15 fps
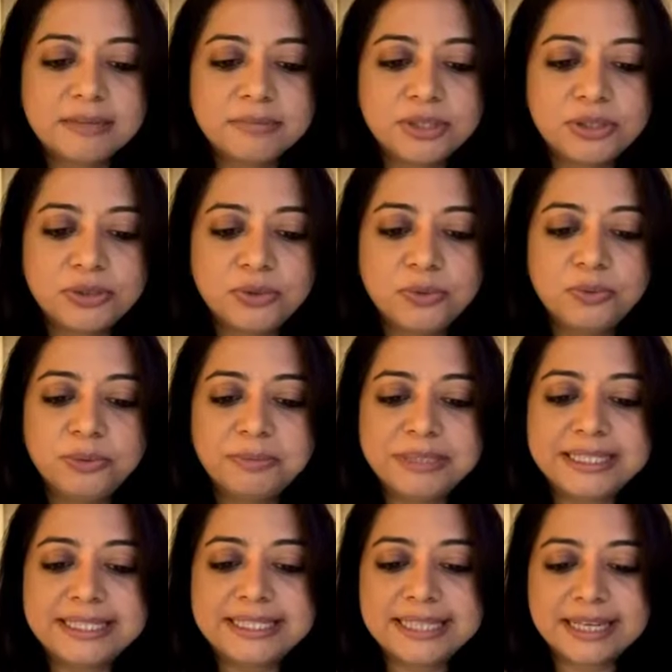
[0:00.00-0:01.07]
number 2
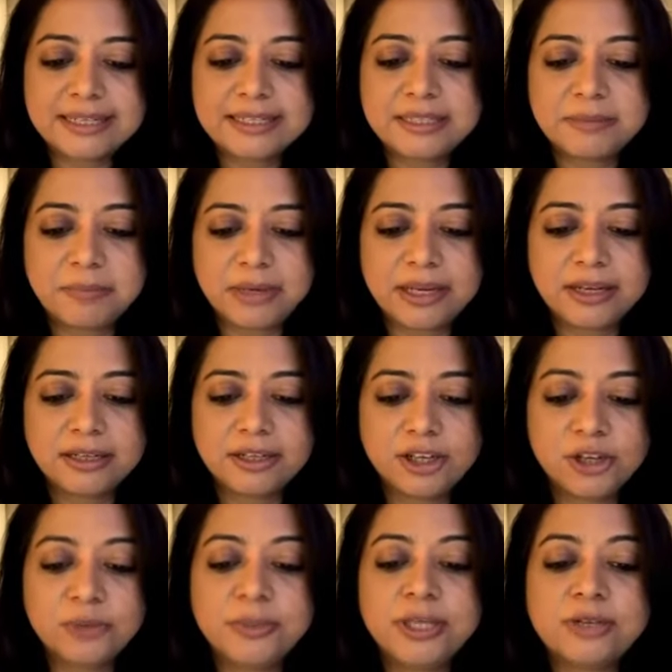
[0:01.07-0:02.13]
women's tennis player
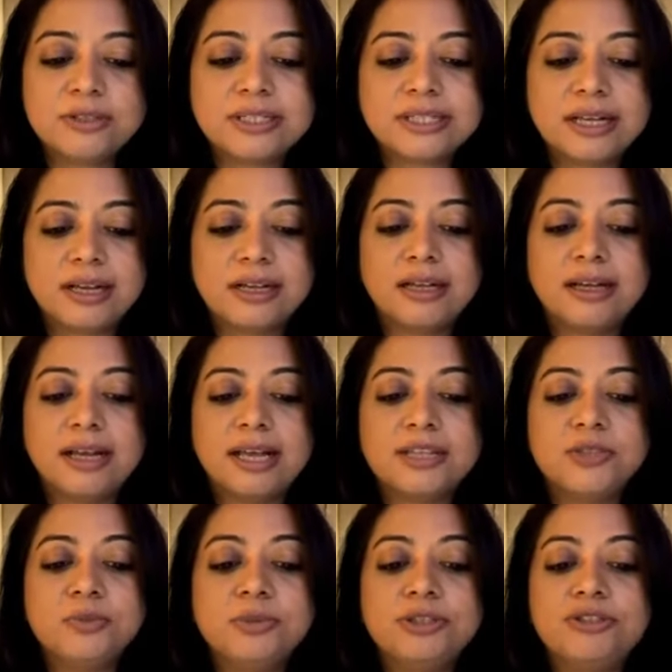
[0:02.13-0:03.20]
Naomi Osaka
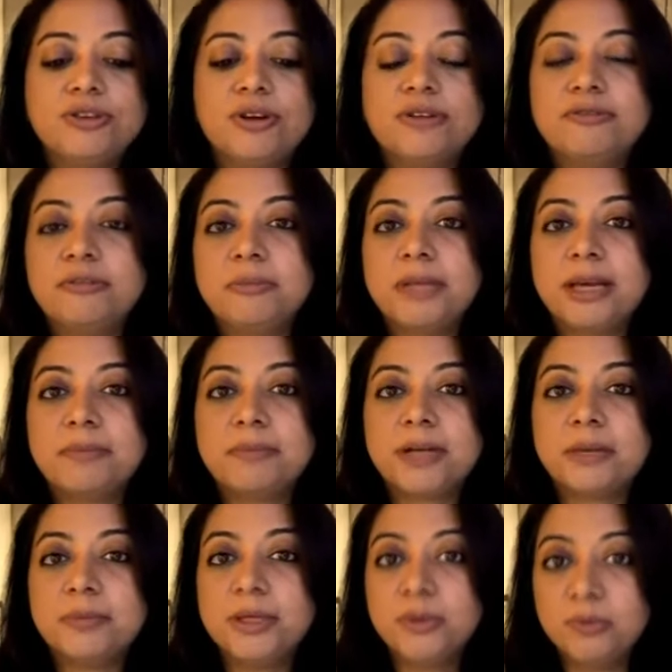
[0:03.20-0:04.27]
has withdrawn from the
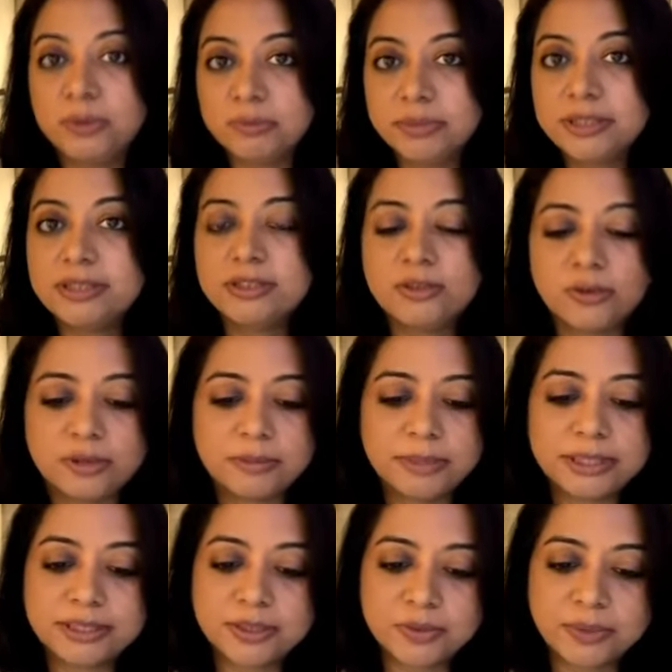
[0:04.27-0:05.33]
upcoming Wimbledon
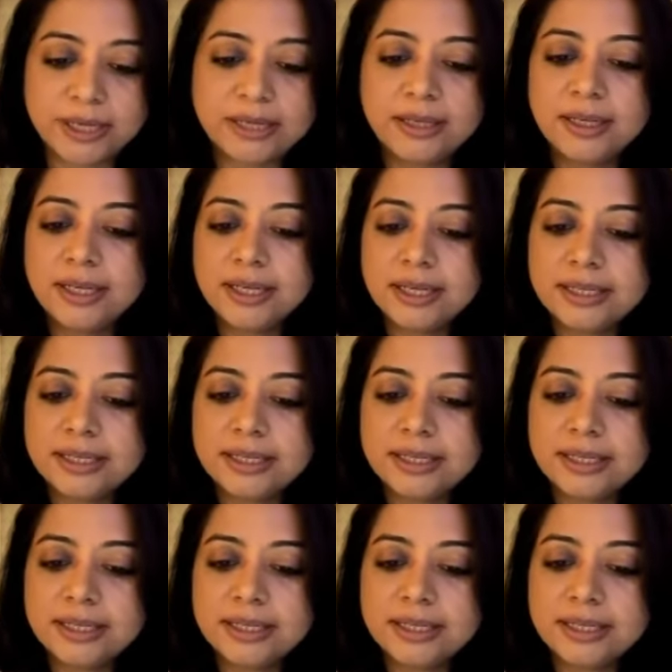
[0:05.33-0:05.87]
tournament as well.